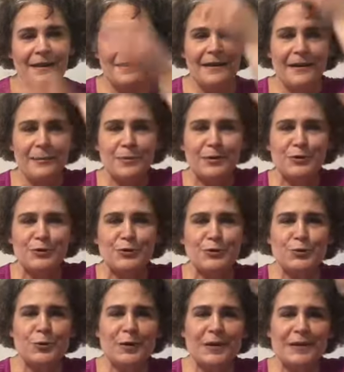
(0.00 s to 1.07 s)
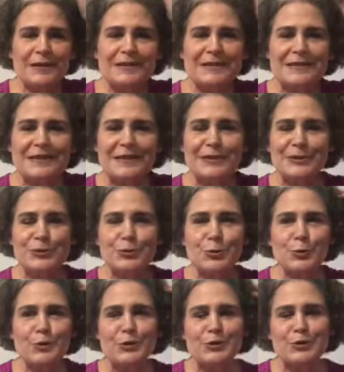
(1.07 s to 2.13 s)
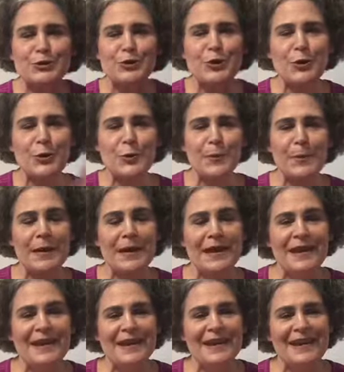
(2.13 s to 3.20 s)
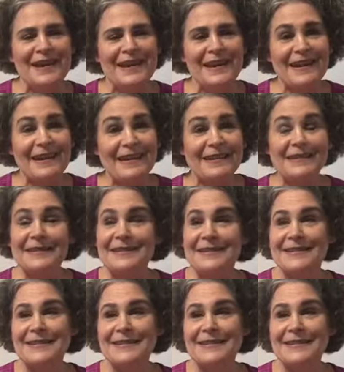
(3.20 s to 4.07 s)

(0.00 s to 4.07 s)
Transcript: I am enjoying seeing Jordan's home and